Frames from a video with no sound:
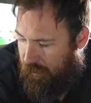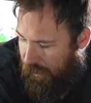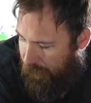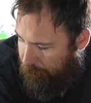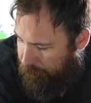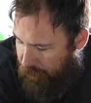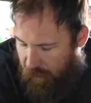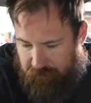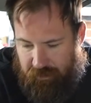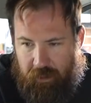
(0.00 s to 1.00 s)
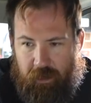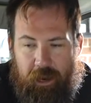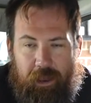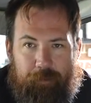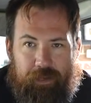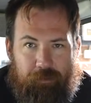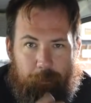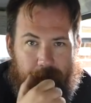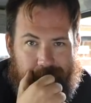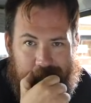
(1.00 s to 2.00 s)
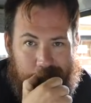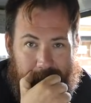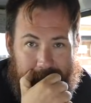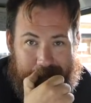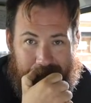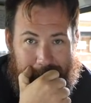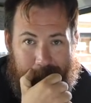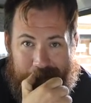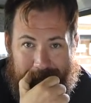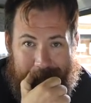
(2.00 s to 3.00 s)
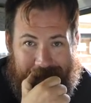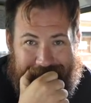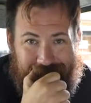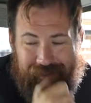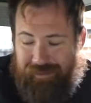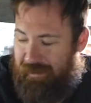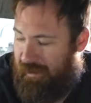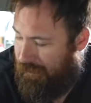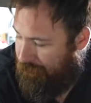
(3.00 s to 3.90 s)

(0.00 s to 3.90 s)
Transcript: I also don't know how big of a person you'd probably try and put in the back of this,